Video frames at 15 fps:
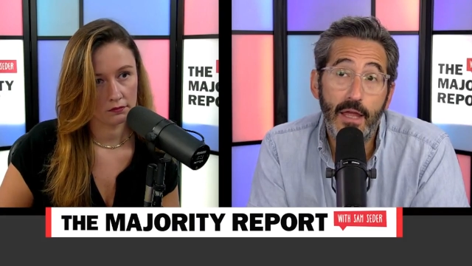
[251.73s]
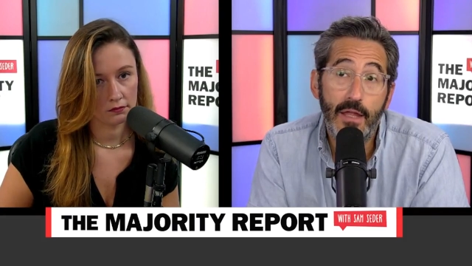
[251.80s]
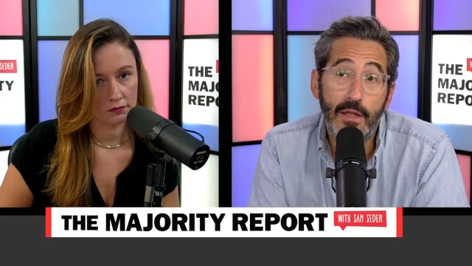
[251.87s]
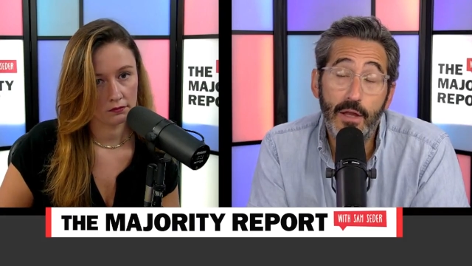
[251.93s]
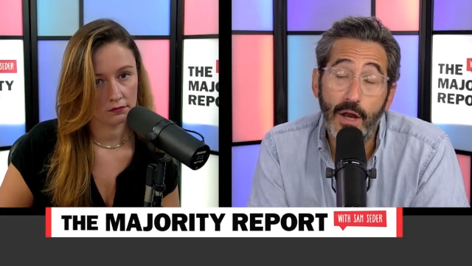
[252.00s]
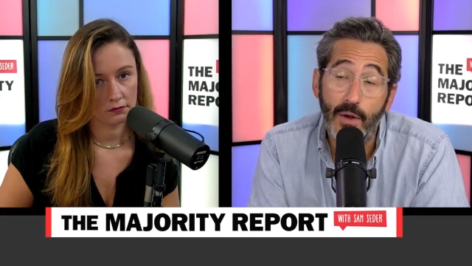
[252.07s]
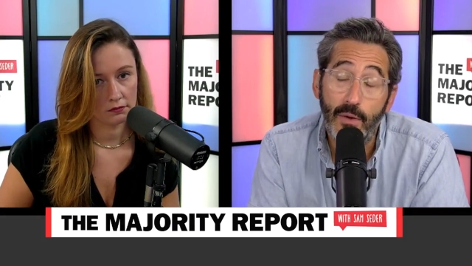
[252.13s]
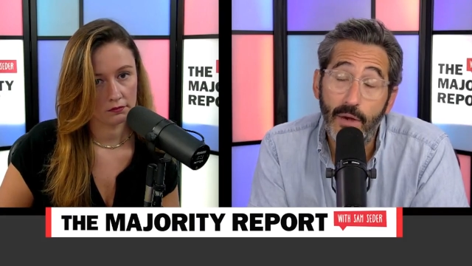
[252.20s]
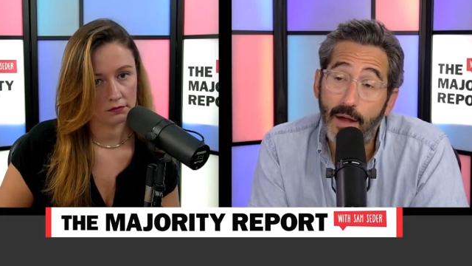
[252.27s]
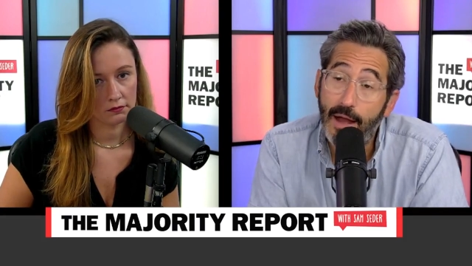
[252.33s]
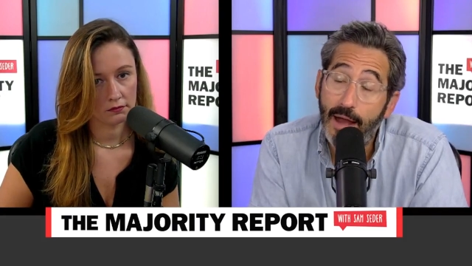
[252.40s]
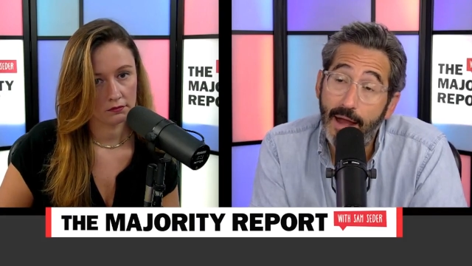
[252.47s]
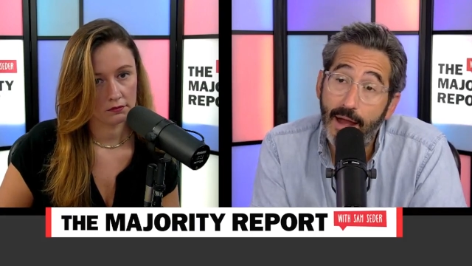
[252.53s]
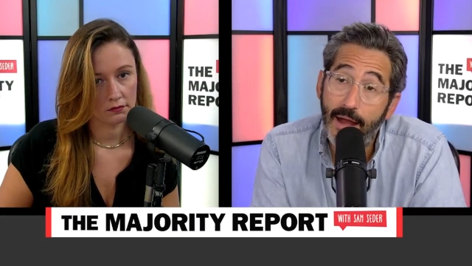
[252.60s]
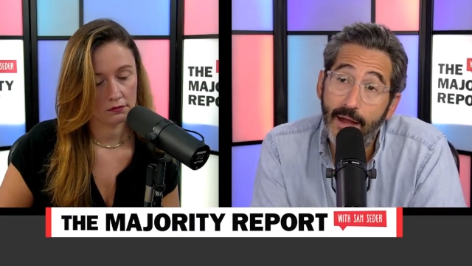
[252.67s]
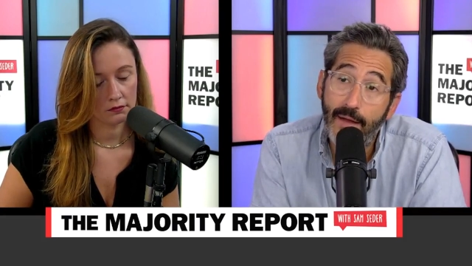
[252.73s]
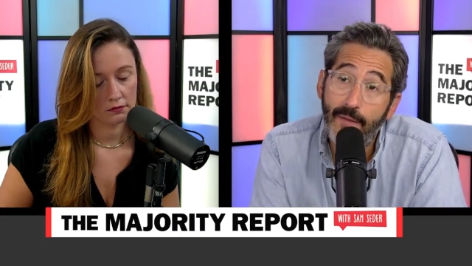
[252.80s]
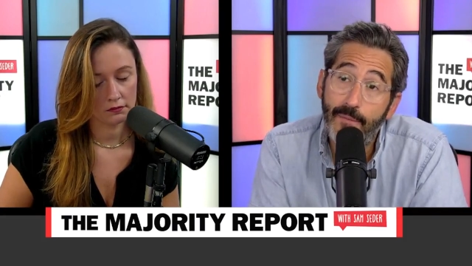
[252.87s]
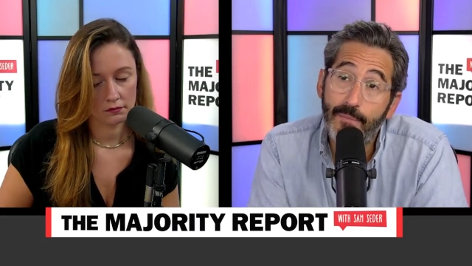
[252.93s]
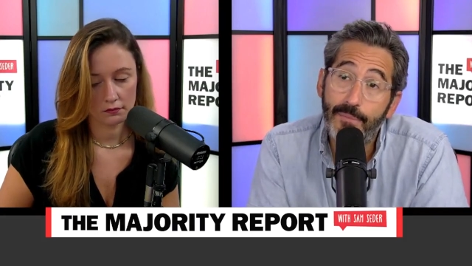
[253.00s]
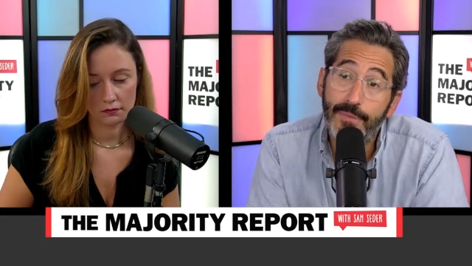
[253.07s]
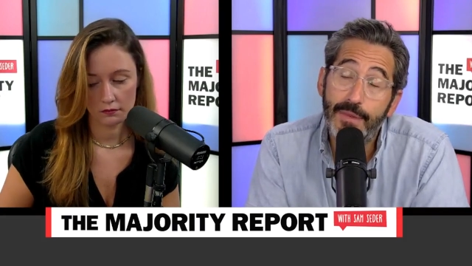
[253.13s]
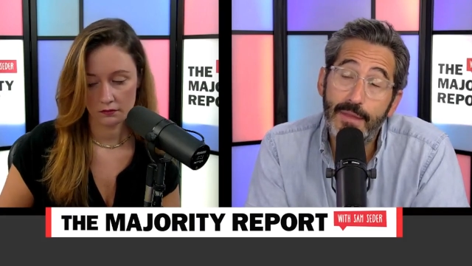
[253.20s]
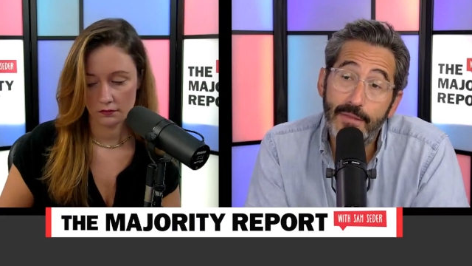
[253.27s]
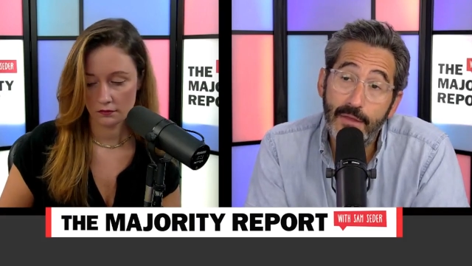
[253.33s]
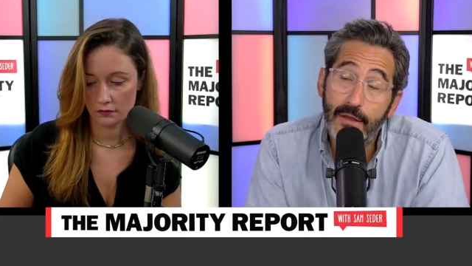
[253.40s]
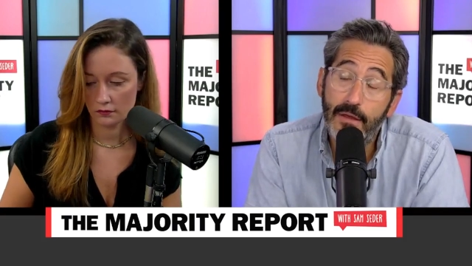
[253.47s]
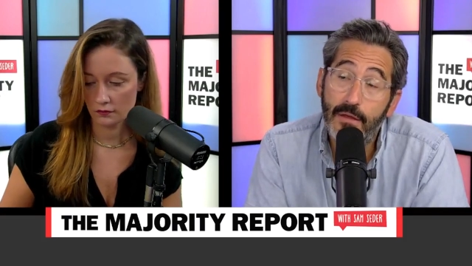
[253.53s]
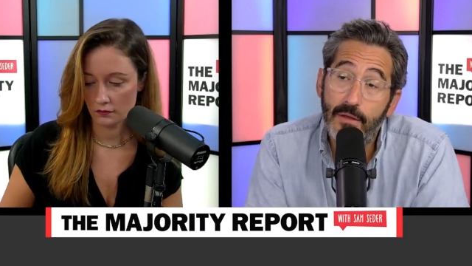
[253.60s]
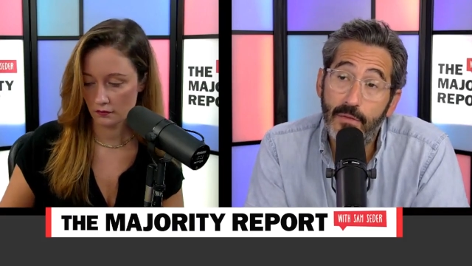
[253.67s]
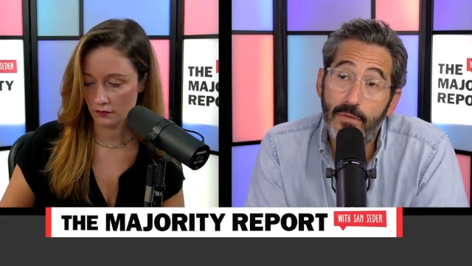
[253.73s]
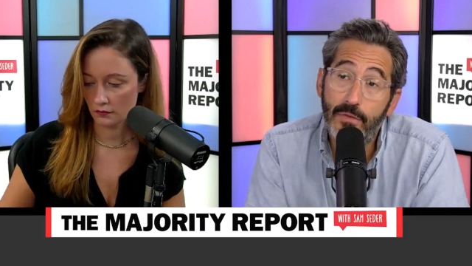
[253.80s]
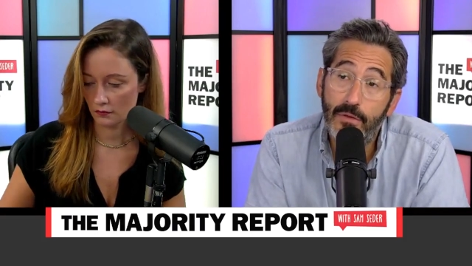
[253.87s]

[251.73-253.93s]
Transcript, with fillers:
Speaker 1: you know, the,